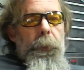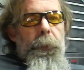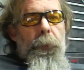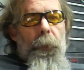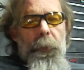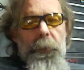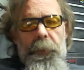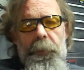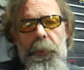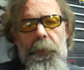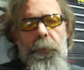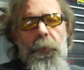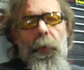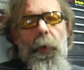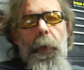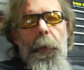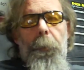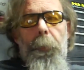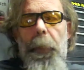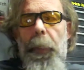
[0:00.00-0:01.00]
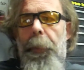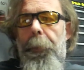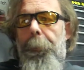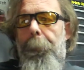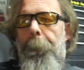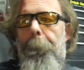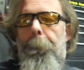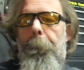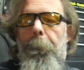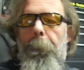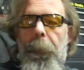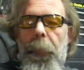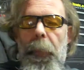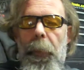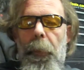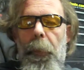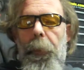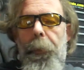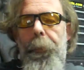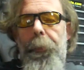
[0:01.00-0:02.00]
towards Detroit, but
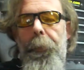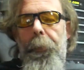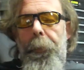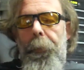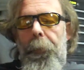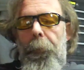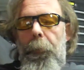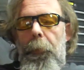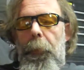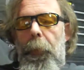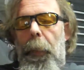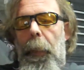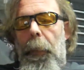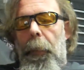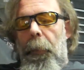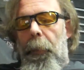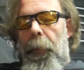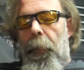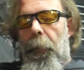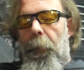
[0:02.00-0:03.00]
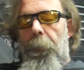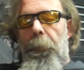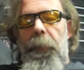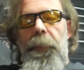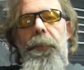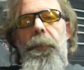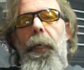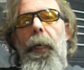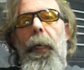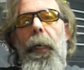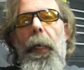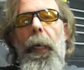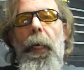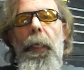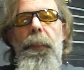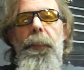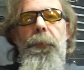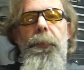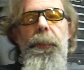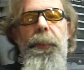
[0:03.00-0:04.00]
you know, all our Michigan
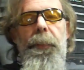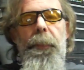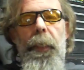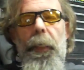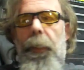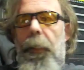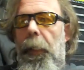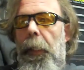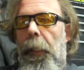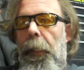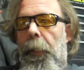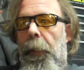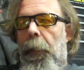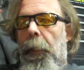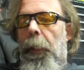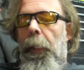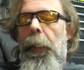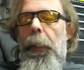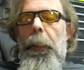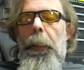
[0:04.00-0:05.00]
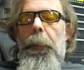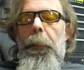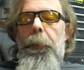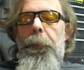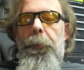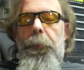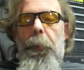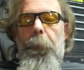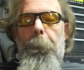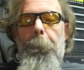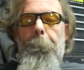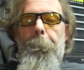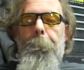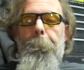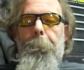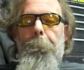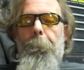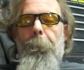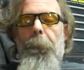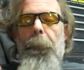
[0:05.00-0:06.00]
guys, we stick together. So,
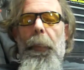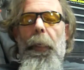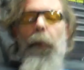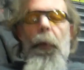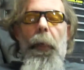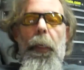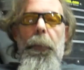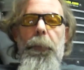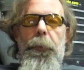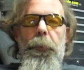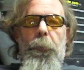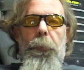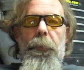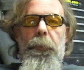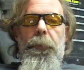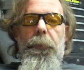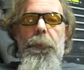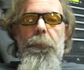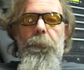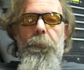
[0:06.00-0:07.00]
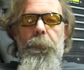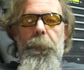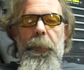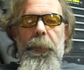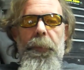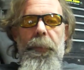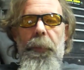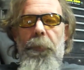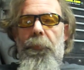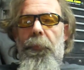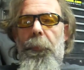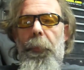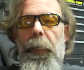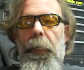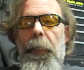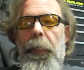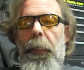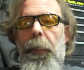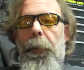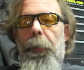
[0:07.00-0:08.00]
all right, tubers, that's it for
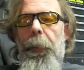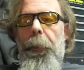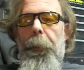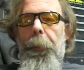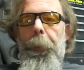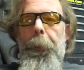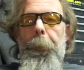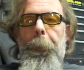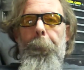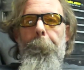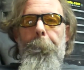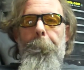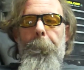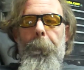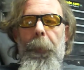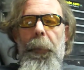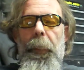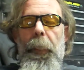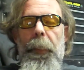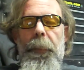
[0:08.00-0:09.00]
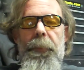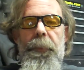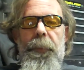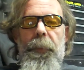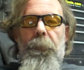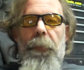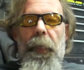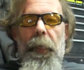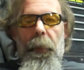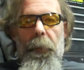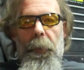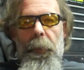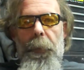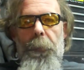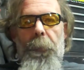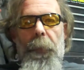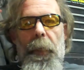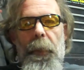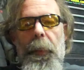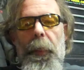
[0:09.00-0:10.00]
me. You got to see my ugly
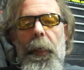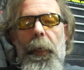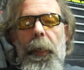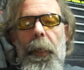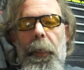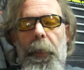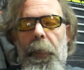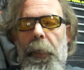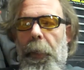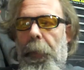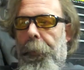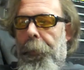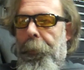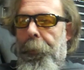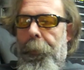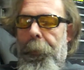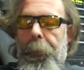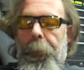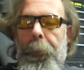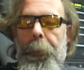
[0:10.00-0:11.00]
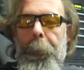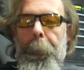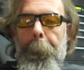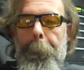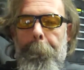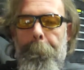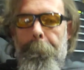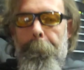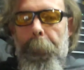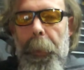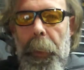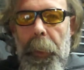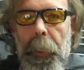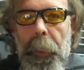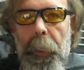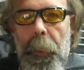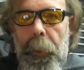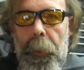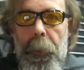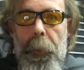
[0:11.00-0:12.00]
mug again,
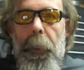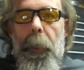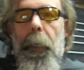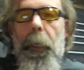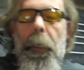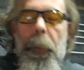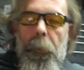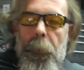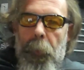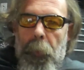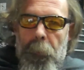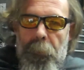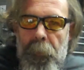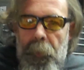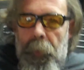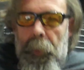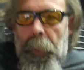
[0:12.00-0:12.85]
and I don't know if you